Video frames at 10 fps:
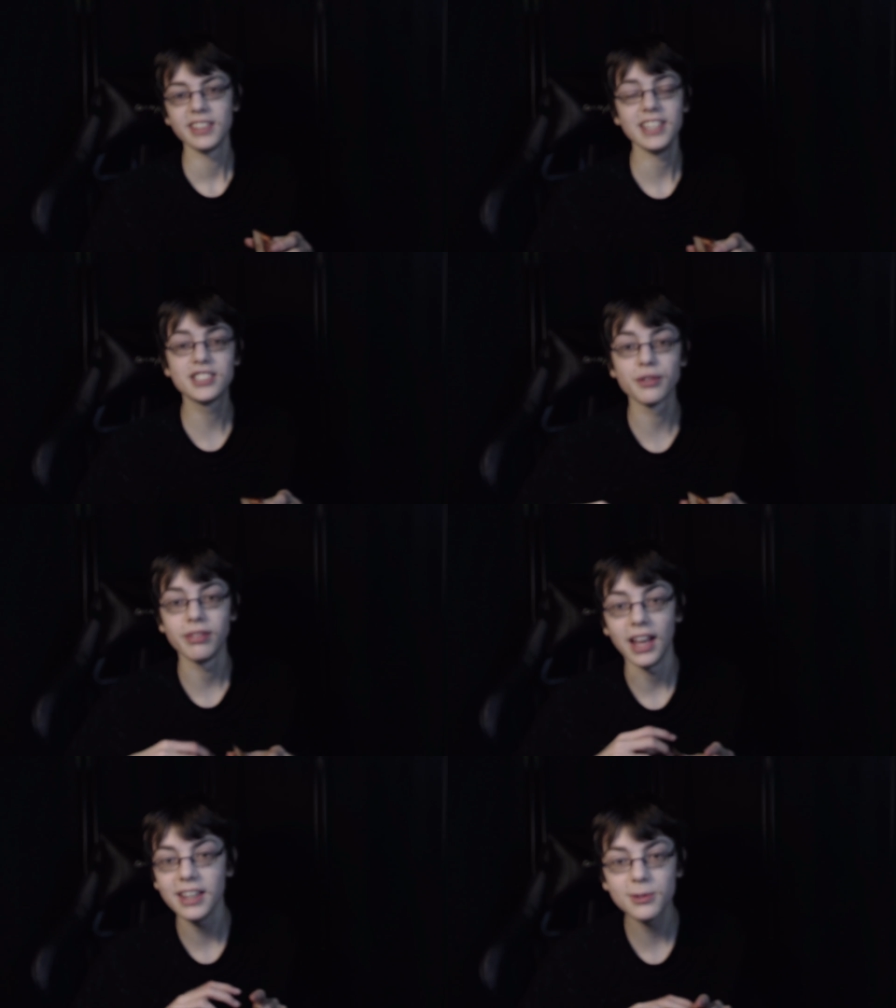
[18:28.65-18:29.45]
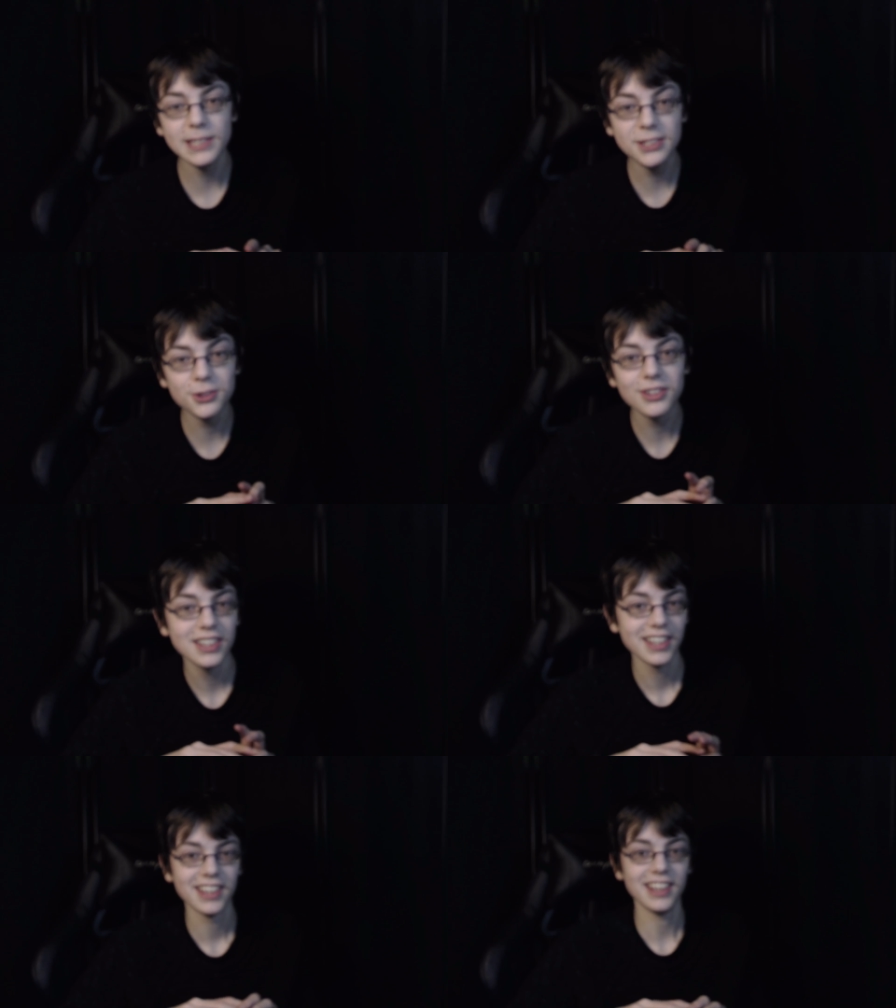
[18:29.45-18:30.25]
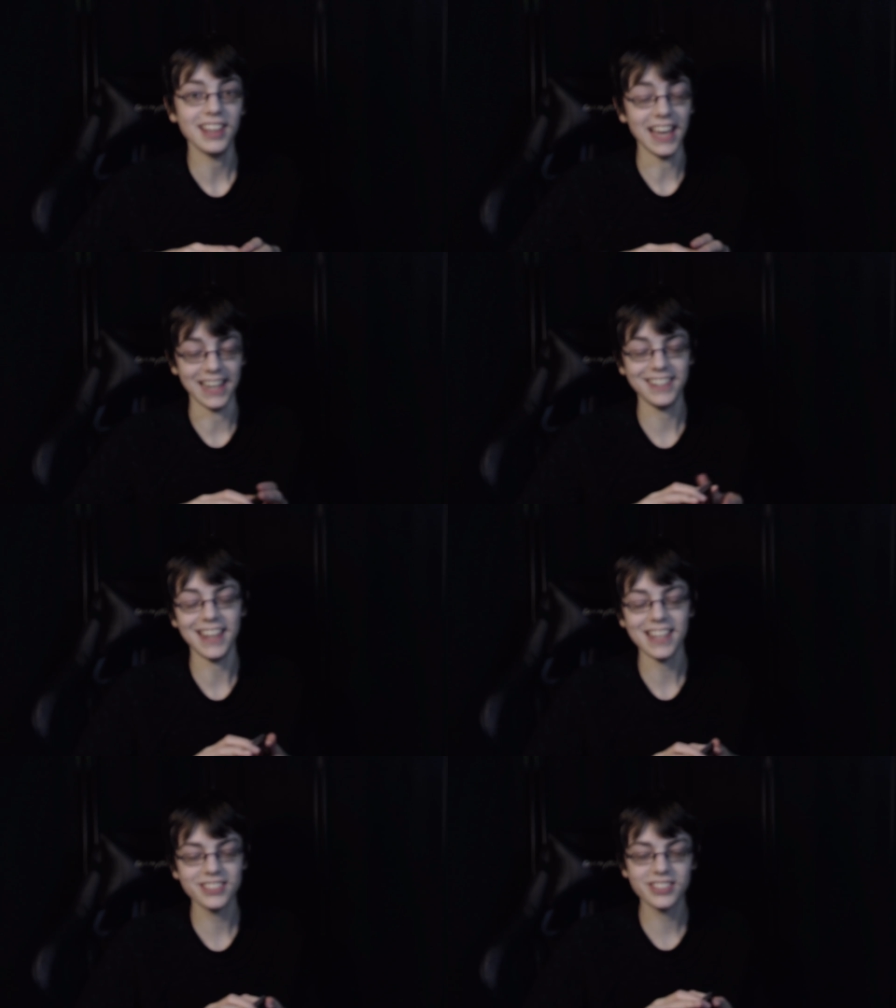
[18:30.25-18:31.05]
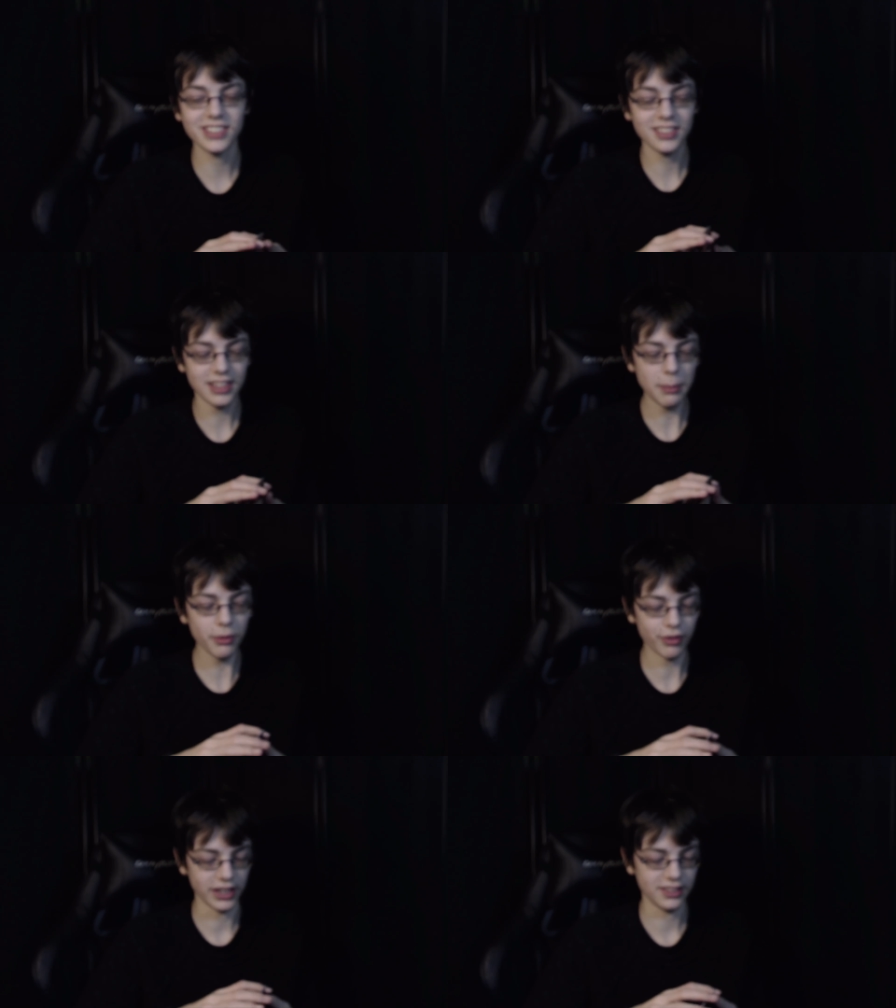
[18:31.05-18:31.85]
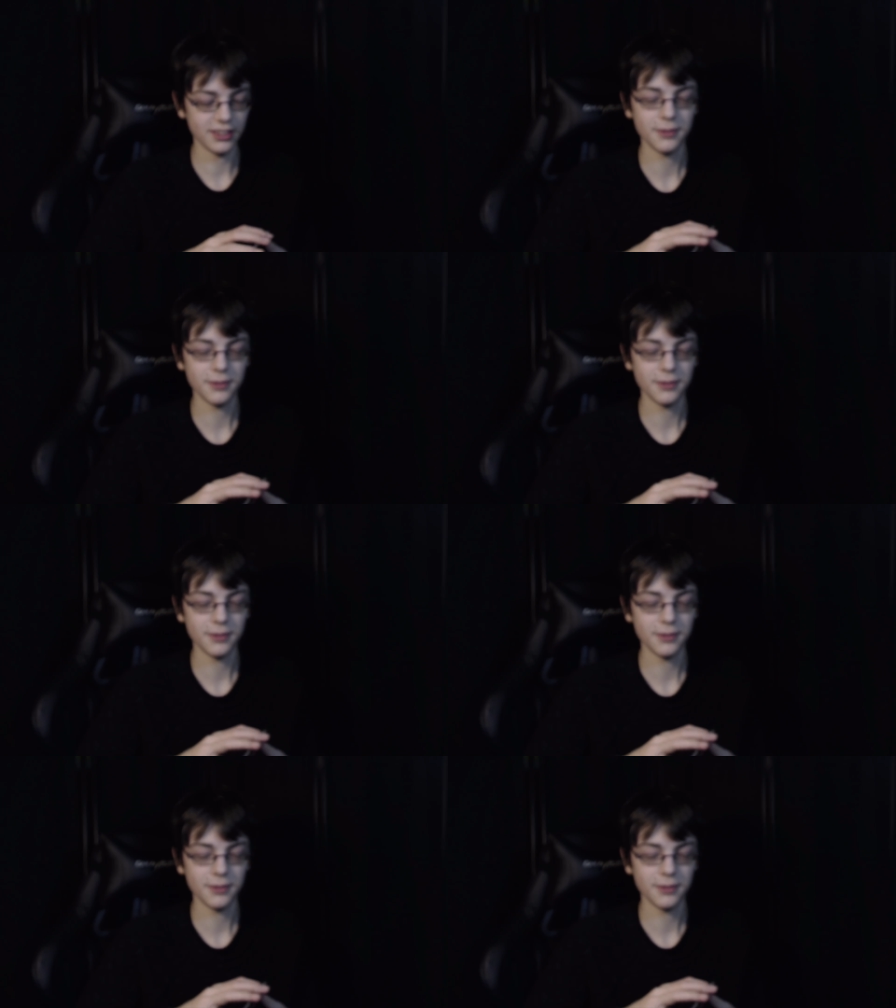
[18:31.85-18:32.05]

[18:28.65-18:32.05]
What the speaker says: It's a flying creature, and it has untap effect.